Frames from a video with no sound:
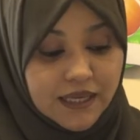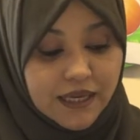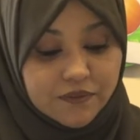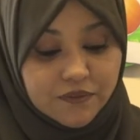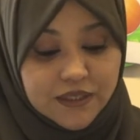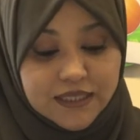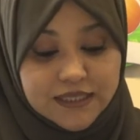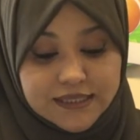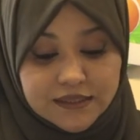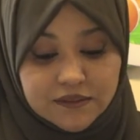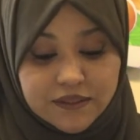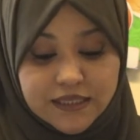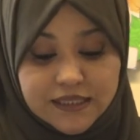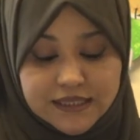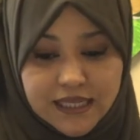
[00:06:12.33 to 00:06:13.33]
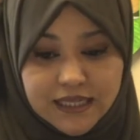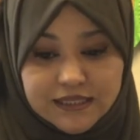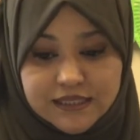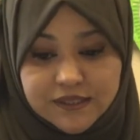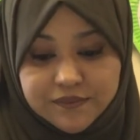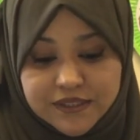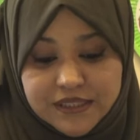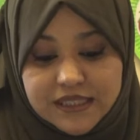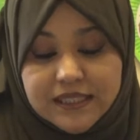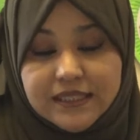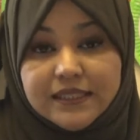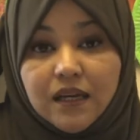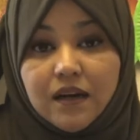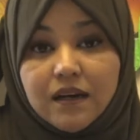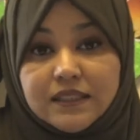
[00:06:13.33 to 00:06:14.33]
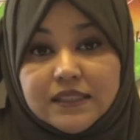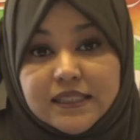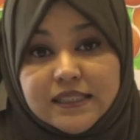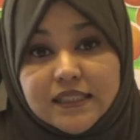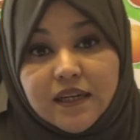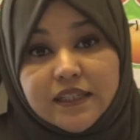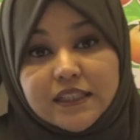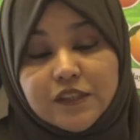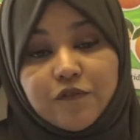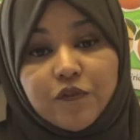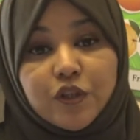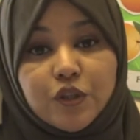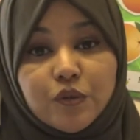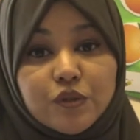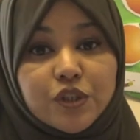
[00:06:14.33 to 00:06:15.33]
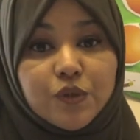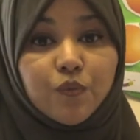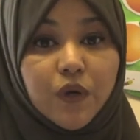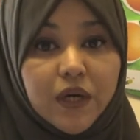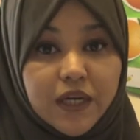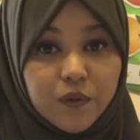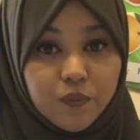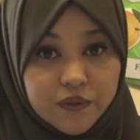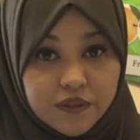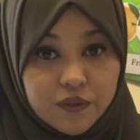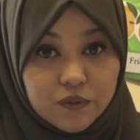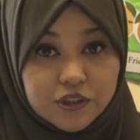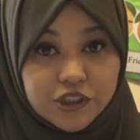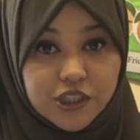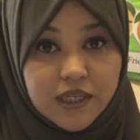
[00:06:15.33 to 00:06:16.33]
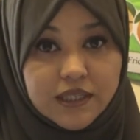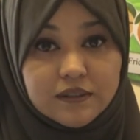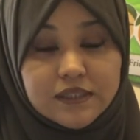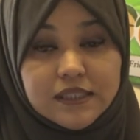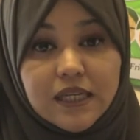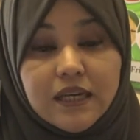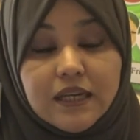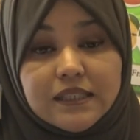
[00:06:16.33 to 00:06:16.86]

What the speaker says: And these activities are designed for you to work with your child,